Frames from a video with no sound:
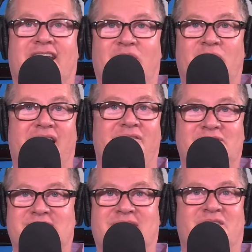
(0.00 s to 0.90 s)
you know, when I
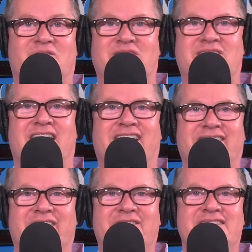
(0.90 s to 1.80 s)
was
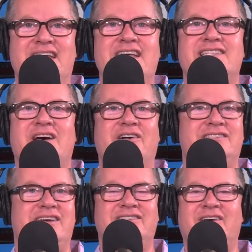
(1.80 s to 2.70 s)
originating loans. Tell,
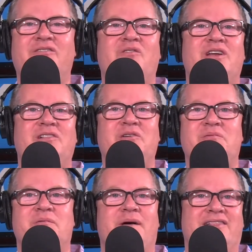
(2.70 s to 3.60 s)
tell, tell everyone a
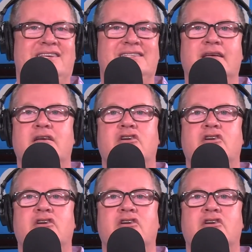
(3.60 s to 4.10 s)
little bit about this